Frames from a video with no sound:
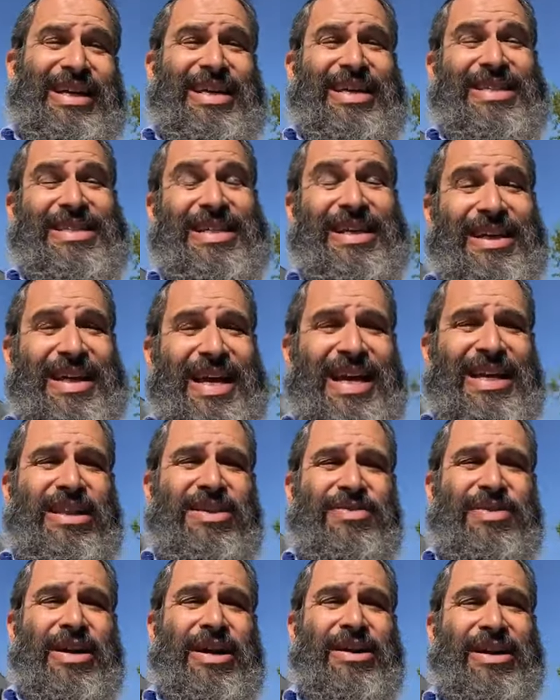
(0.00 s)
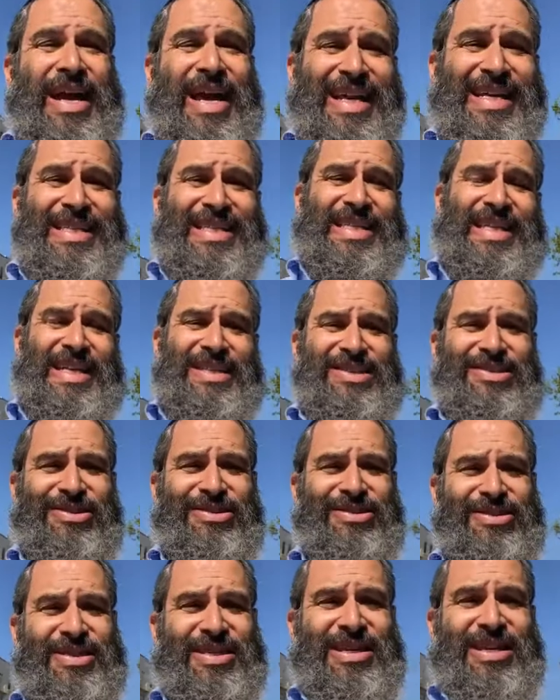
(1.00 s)
is the land of our
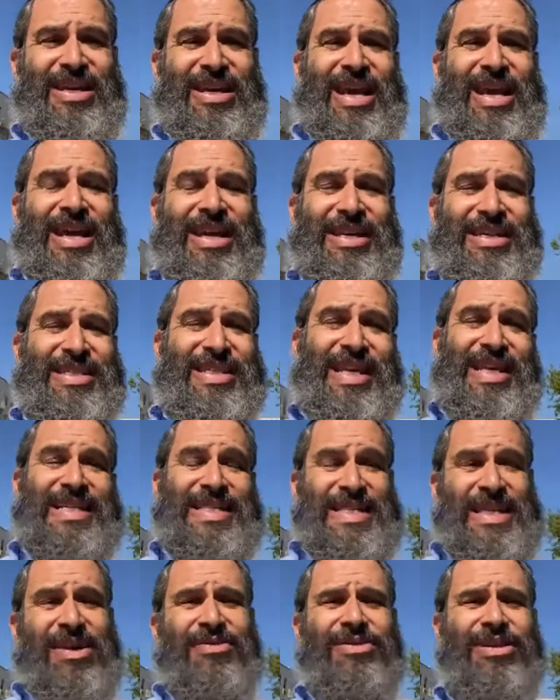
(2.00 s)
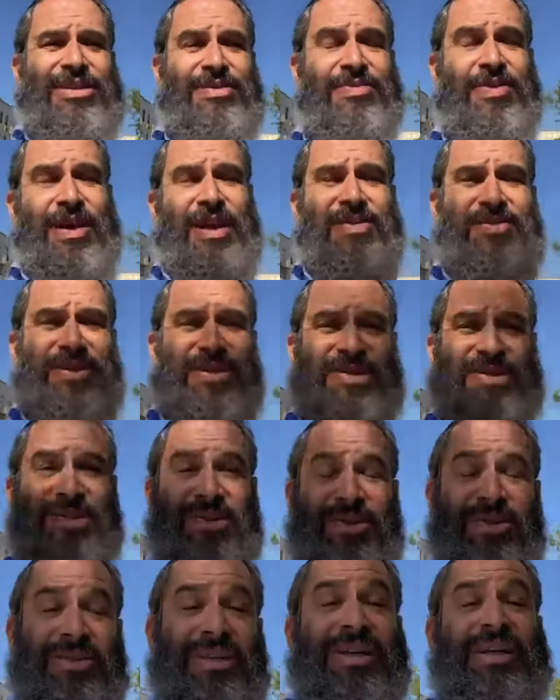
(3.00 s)
ancestors. And it's not 75 years
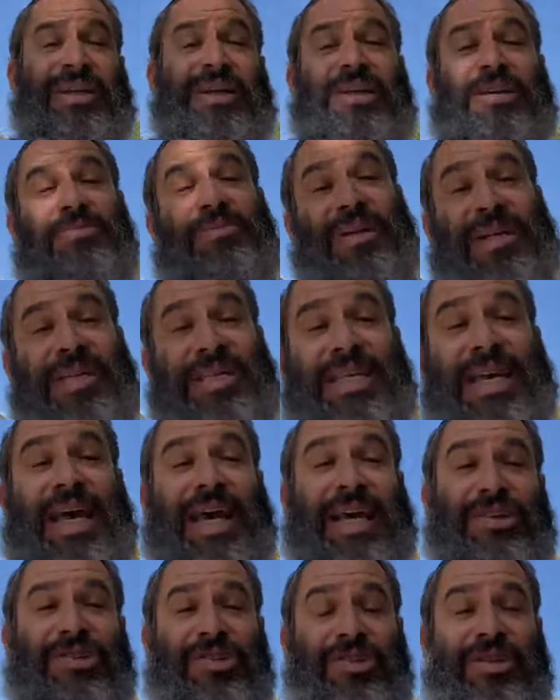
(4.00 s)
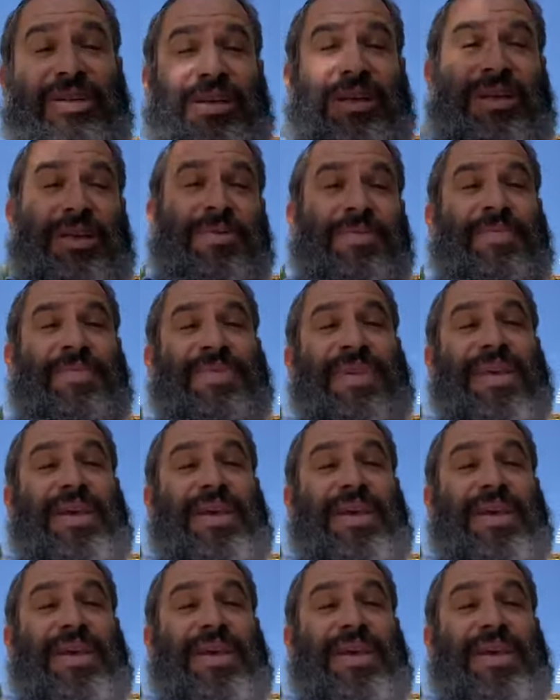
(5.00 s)
old, but it's actually